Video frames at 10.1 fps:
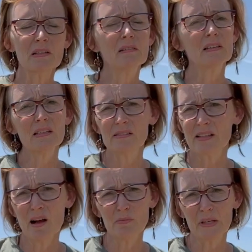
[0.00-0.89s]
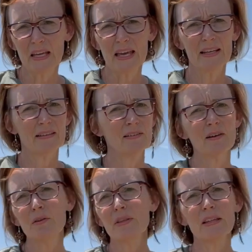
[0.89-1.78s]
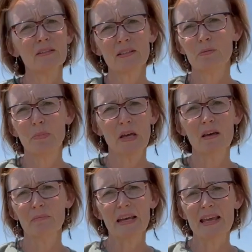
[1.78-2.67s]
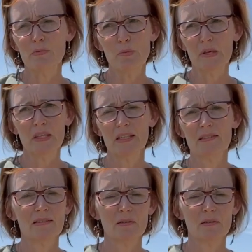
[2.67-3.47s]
oh, that looks complicated, or oh, that looks beyond my capabilities,